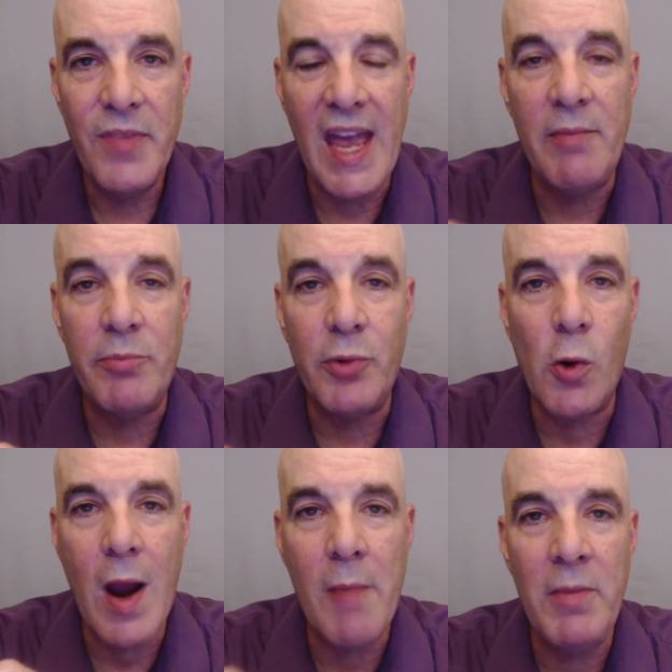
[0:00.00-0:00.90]
And
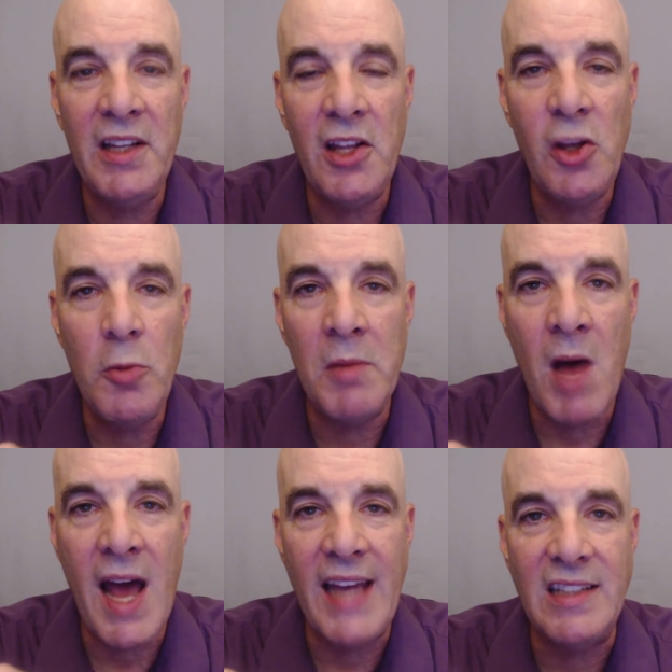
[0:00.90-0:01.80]
programming in the human
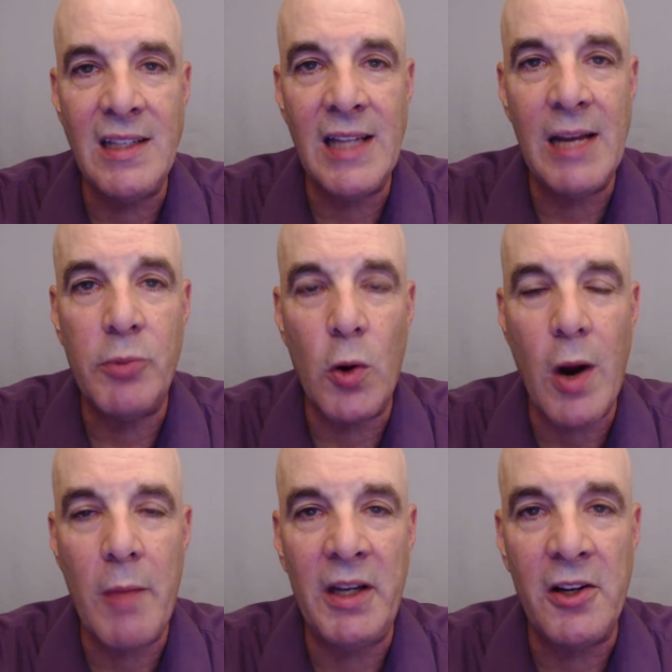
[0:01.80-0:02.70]
mind isn't like
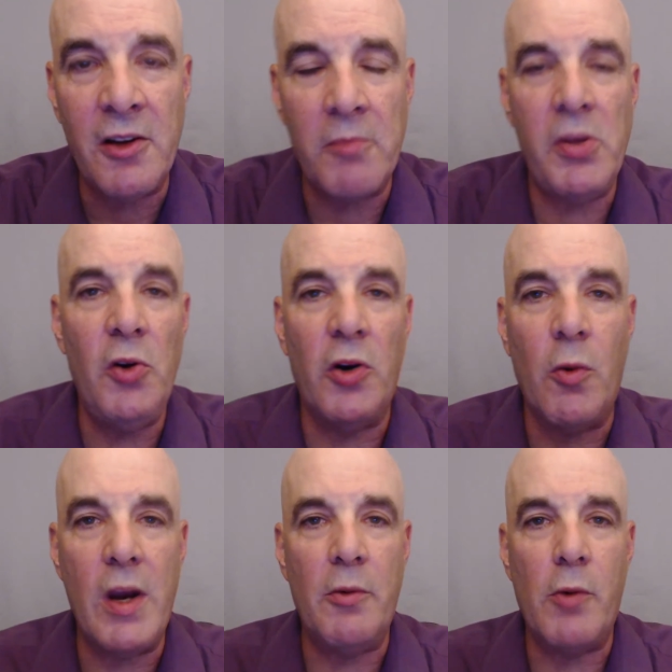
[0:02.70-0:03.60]
programming a computer
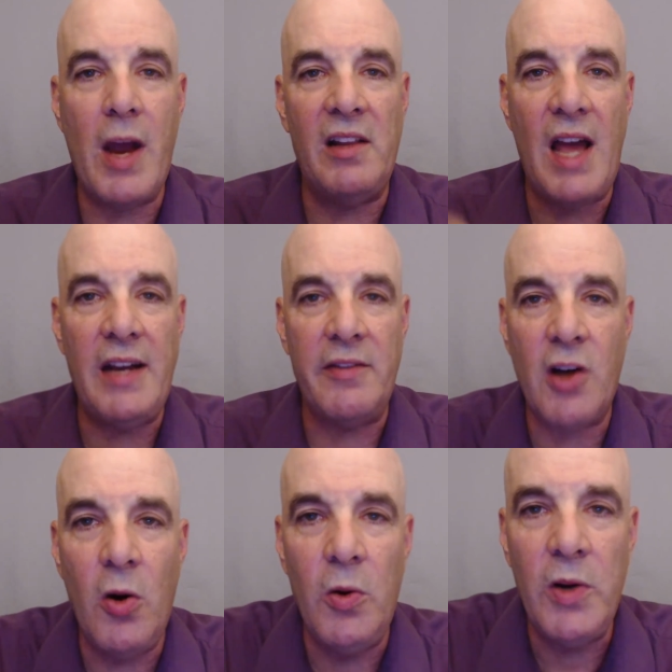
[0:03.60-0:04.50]
where you write a line of
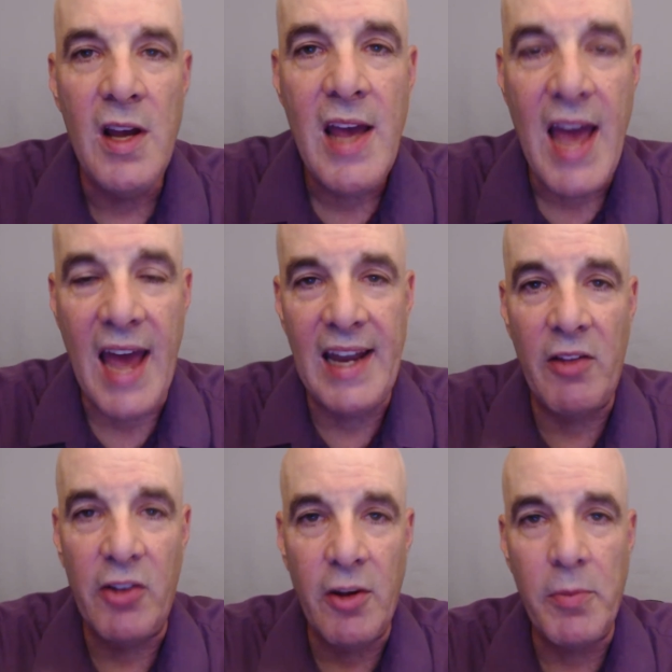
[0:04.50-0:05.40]
code and now
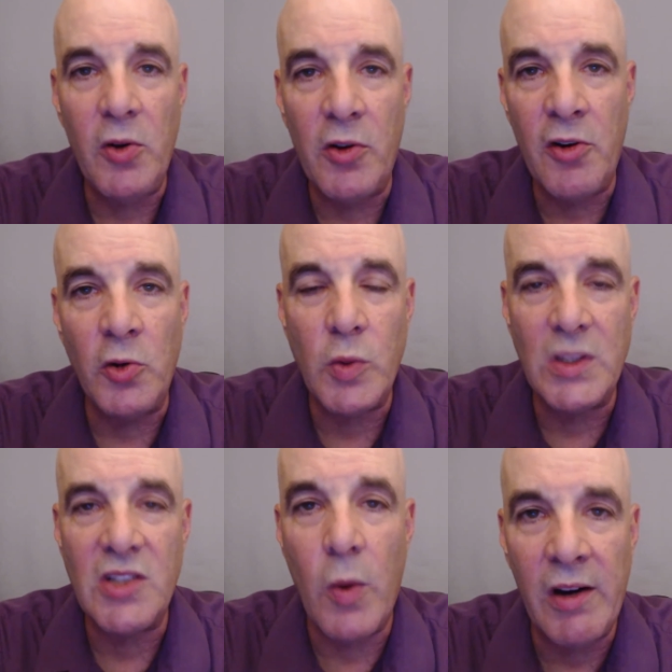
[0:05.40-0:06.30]
the computer knows what's
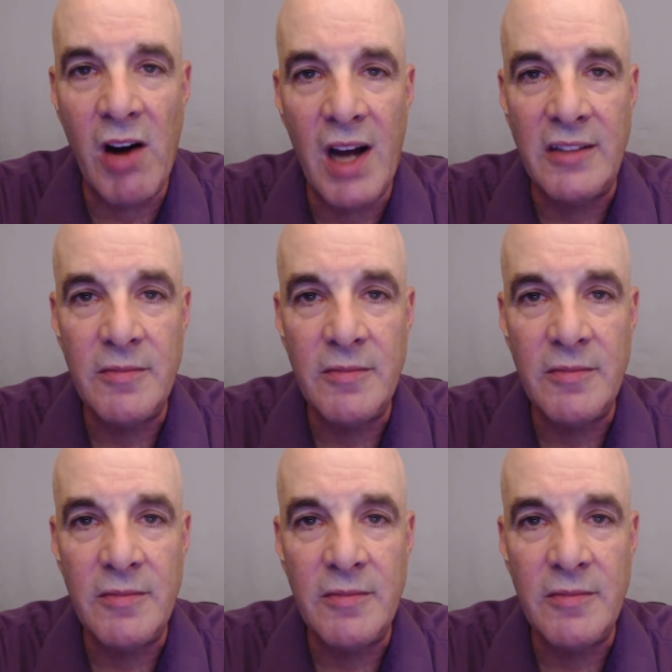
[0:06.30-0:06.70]
going on.